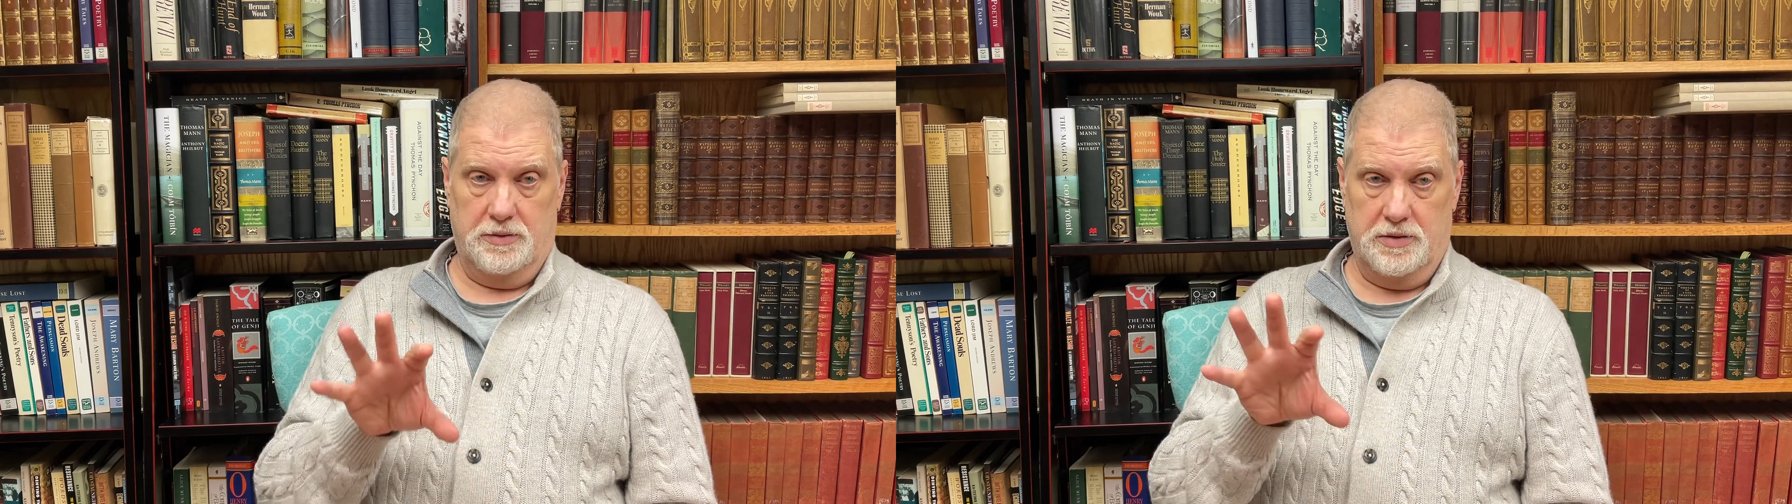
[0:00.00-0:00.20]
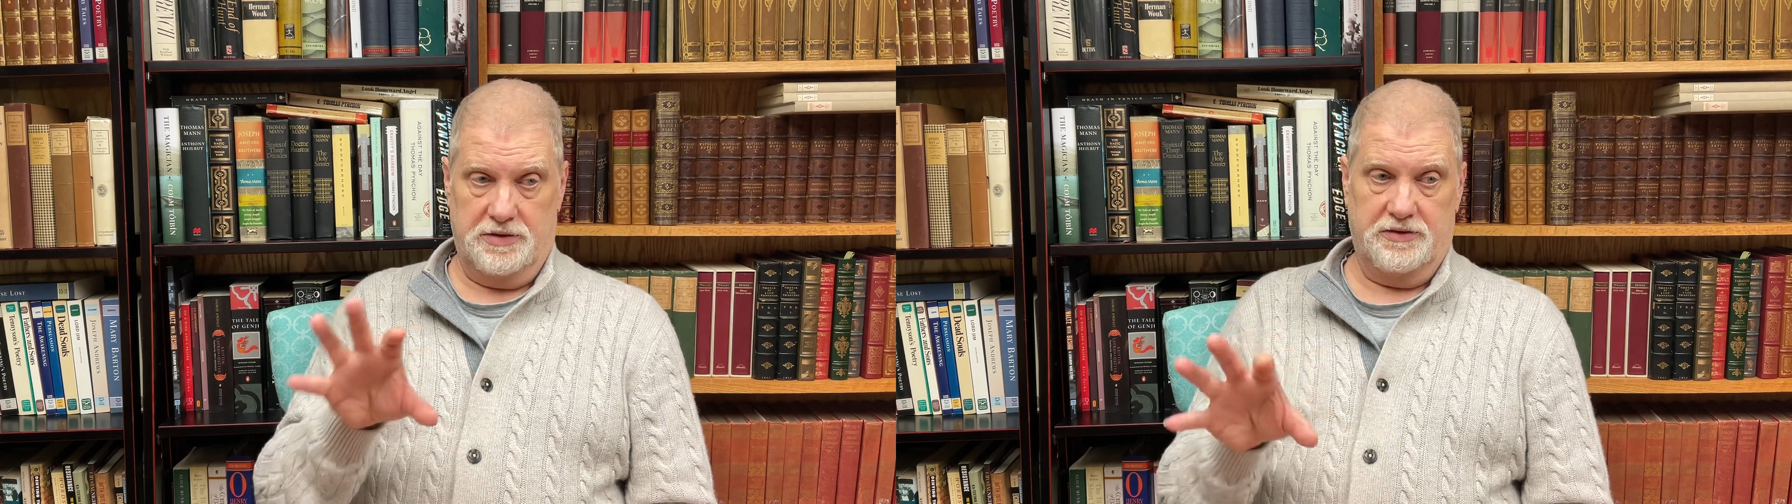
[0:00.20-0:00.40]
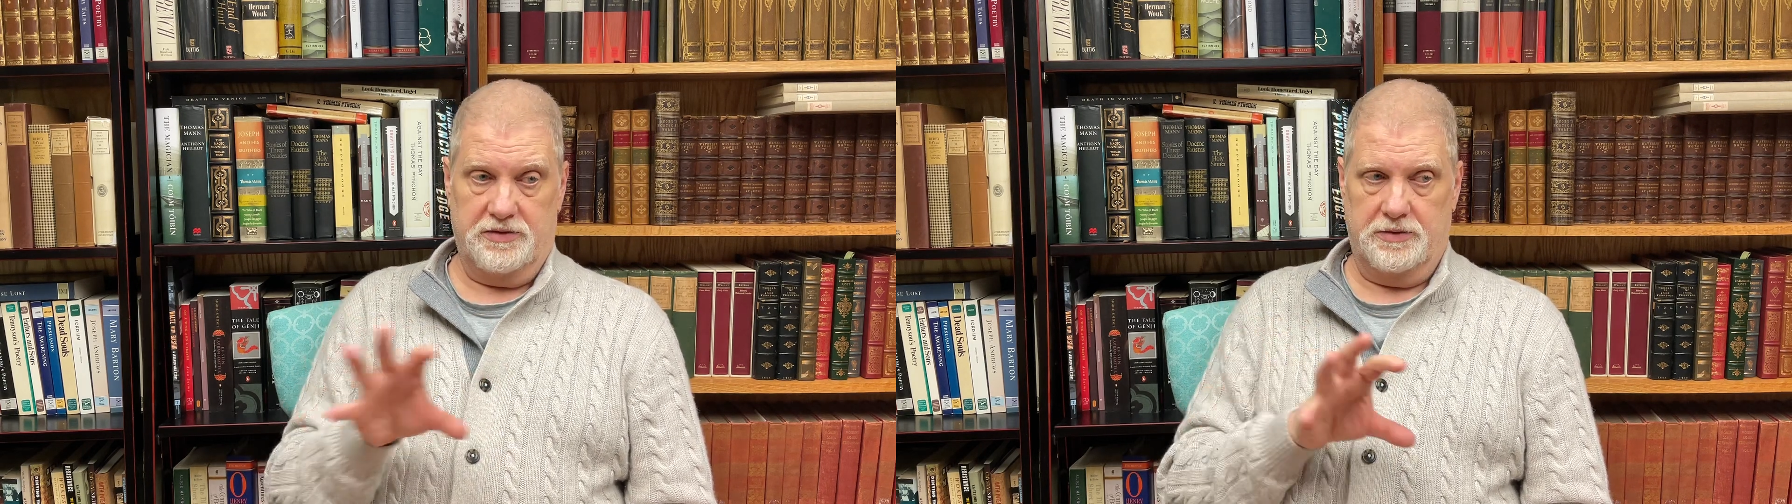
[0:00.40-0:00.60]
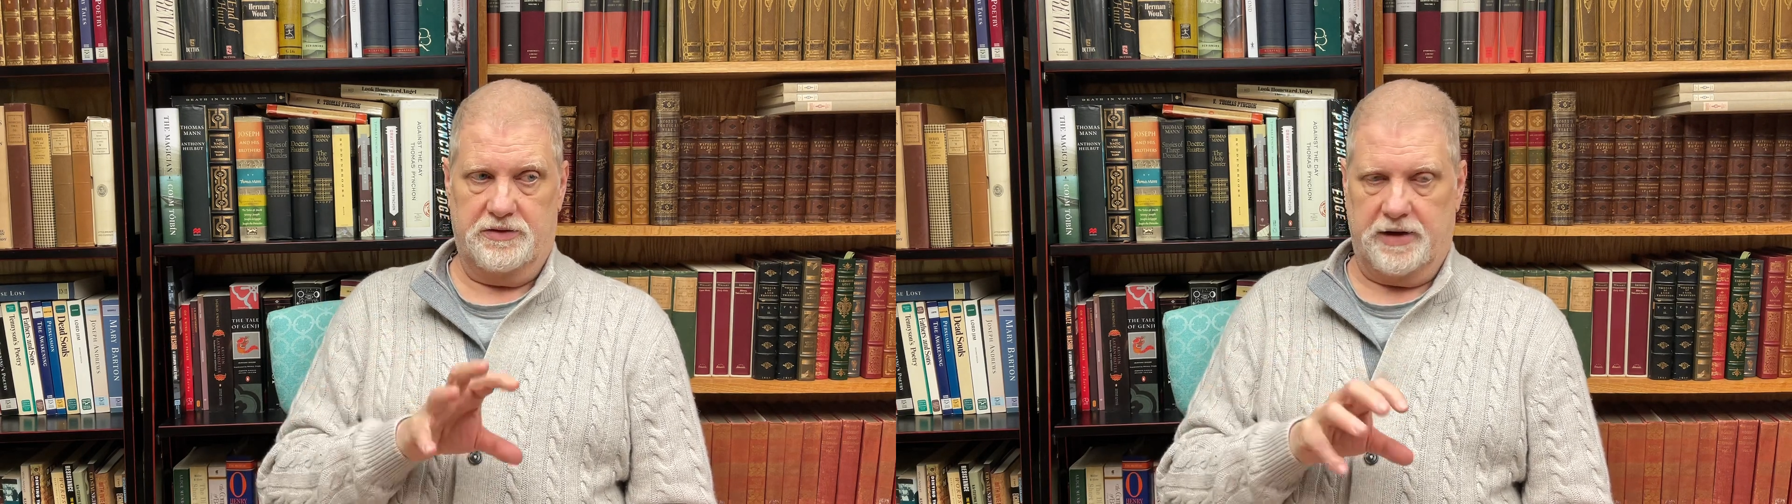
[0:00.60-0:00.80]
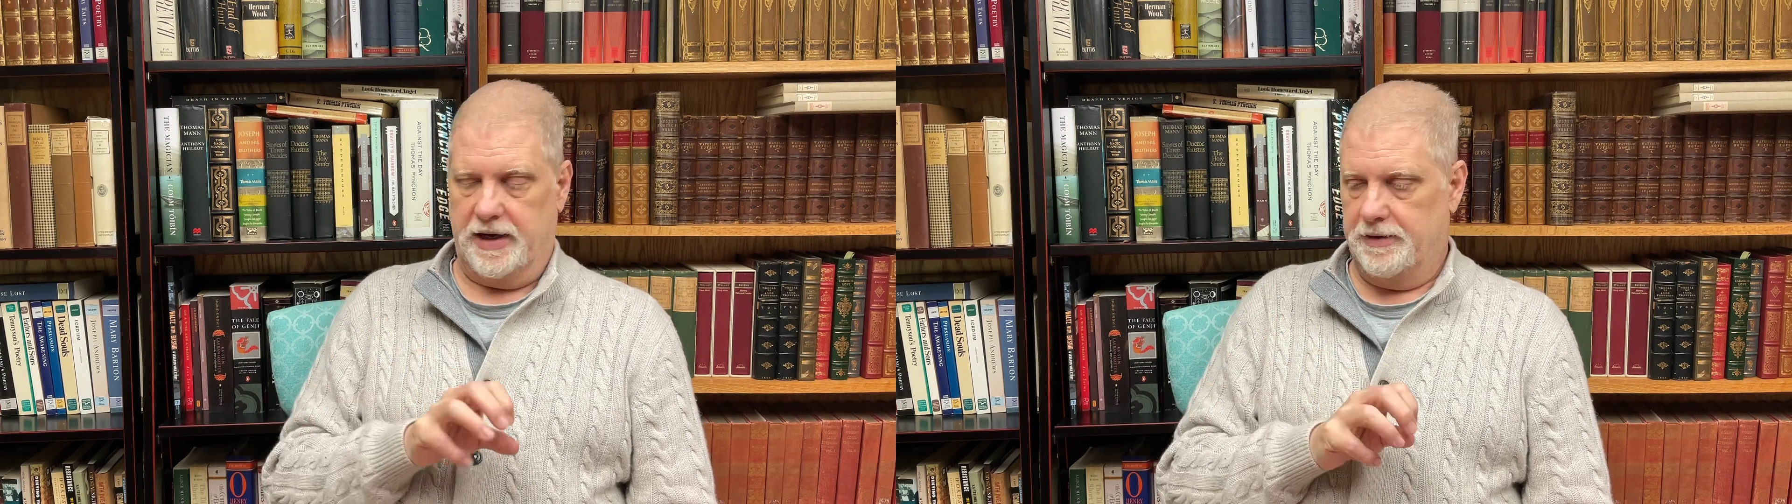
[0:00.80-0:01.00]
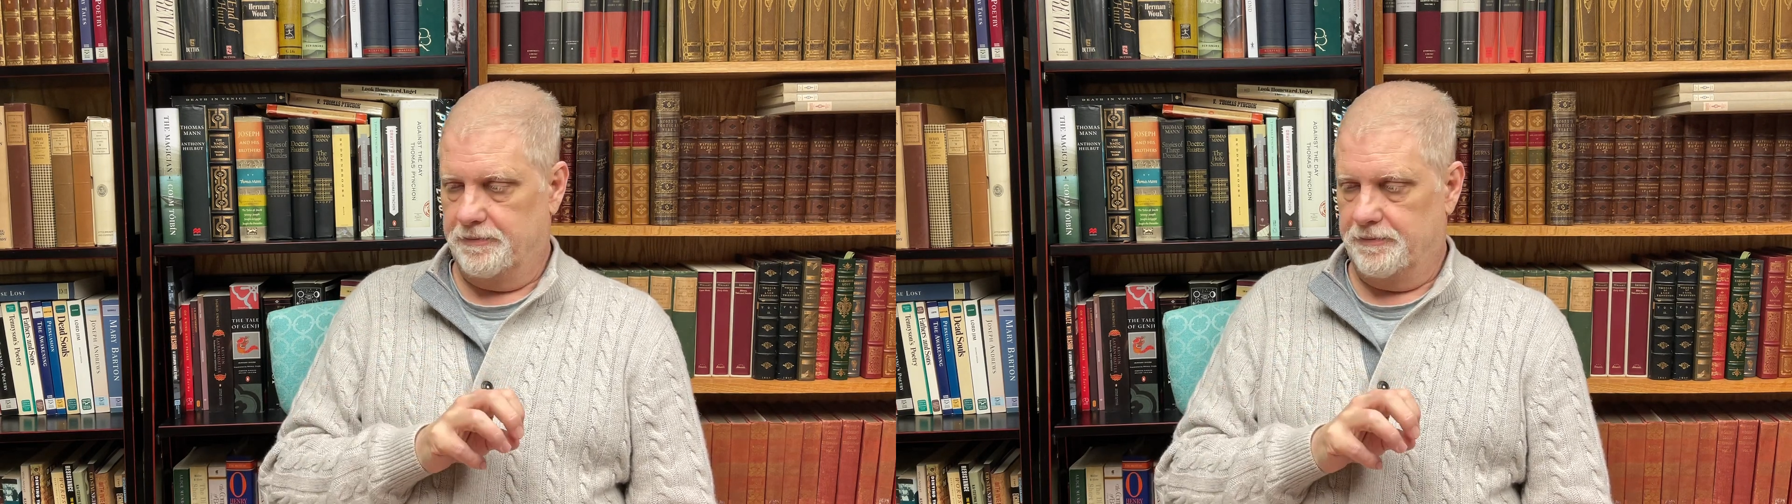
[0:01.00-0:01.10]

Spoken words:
with a suicide.